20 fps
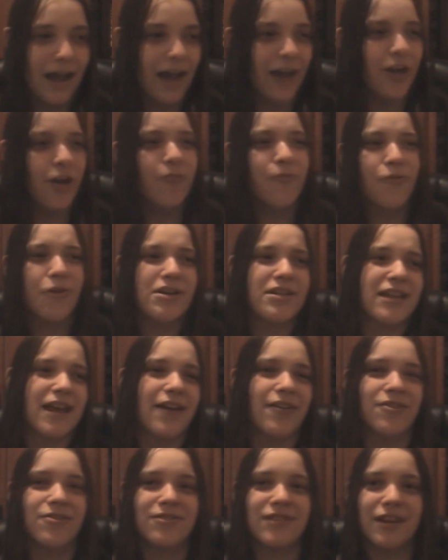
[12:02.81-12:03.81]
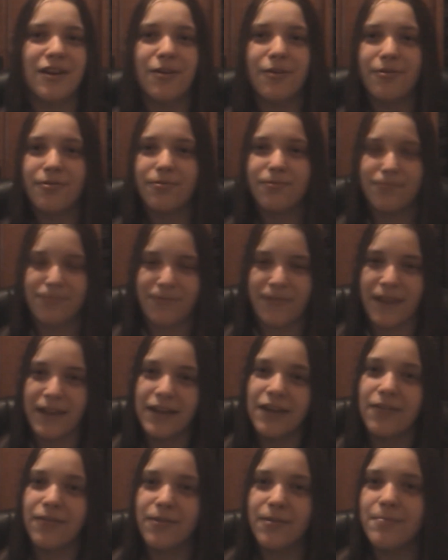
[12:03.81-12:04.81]
I know voice actors, they don't
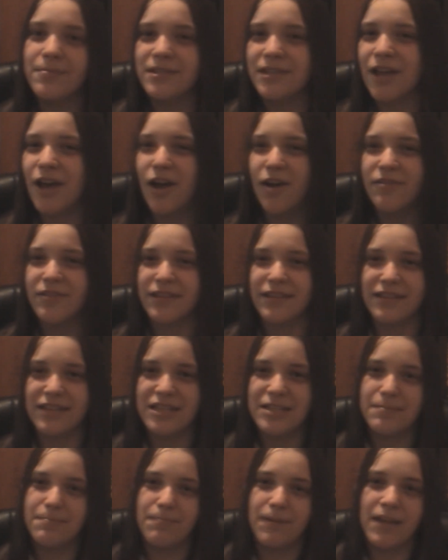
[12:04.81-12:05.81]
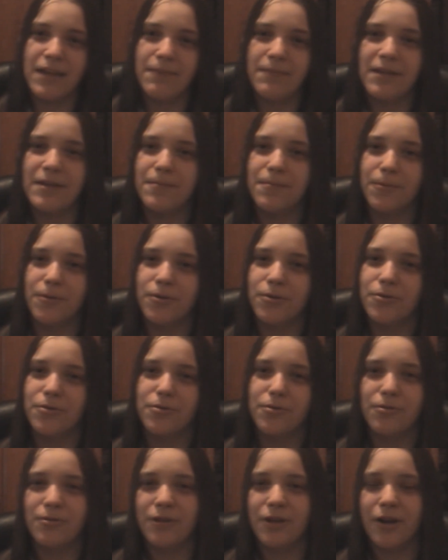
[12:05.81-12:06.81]
think of themselves like these big people
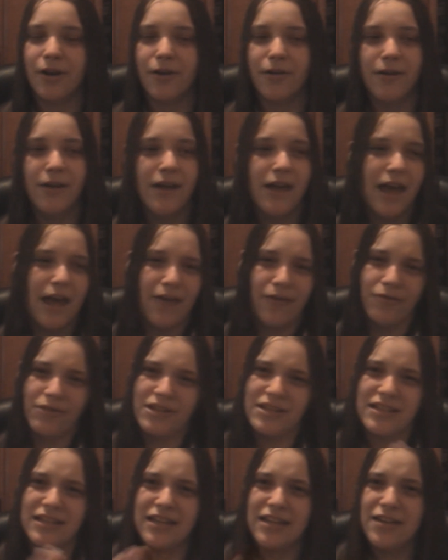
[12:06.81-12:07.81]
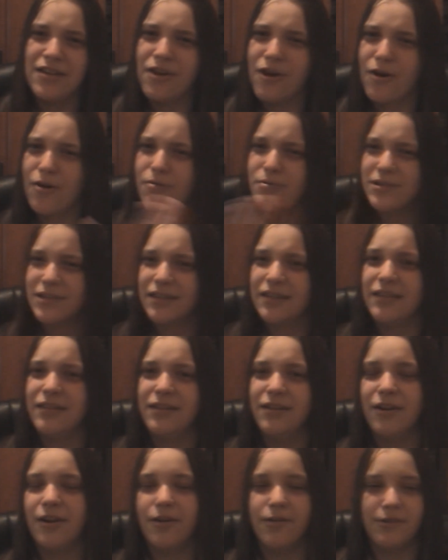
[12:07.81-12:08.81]
who, you know, have all these egos
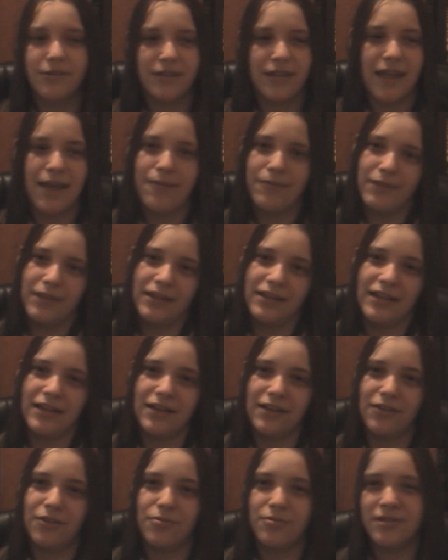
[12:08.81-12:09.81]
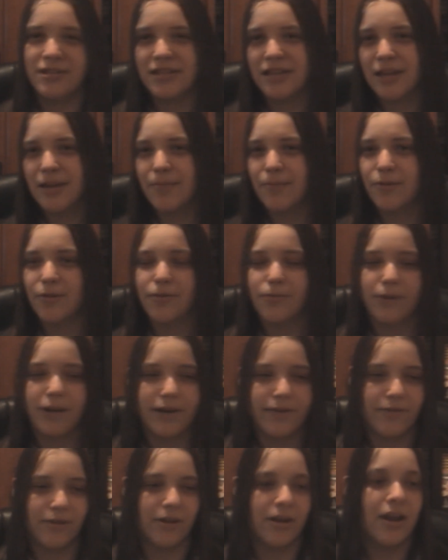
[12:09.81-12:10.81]
and, you know, you can't really get close to them or
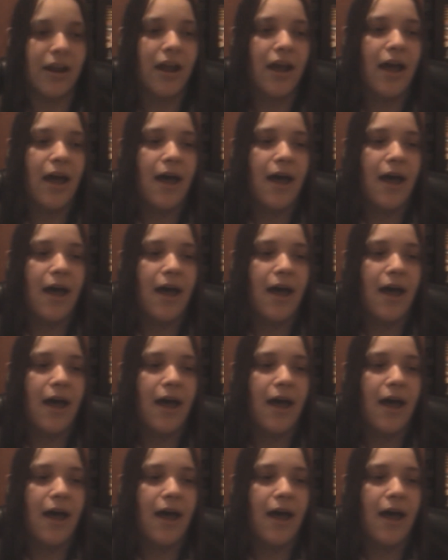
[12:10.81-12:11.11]
whatever.